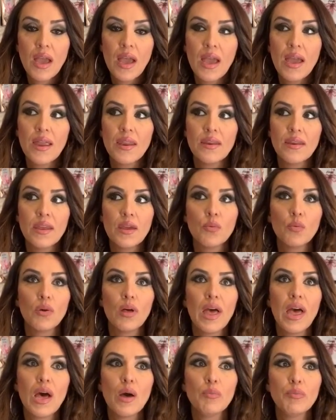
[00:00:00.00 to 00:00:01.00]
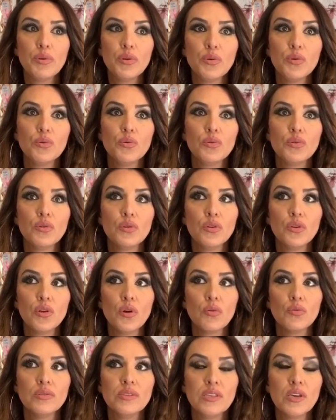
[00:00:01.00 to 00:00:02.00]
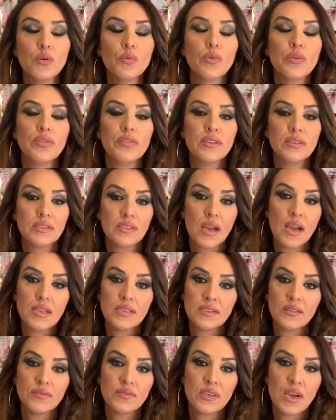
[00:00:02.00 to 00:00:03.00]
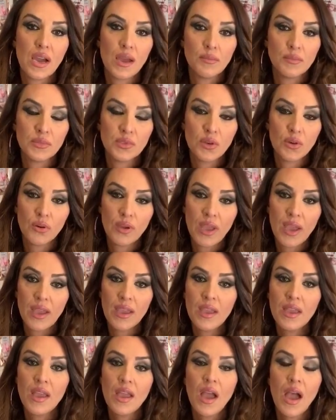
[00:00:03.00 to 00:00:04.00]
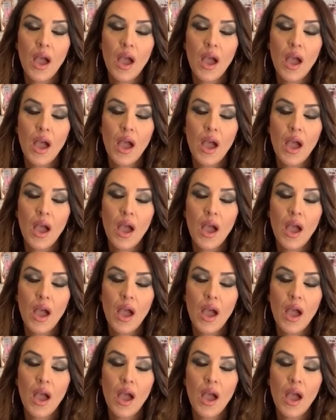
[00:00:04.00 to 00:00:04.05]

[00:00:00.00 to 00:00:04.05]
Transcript: and it will help you, you know, deal with these kinds of times. Okay?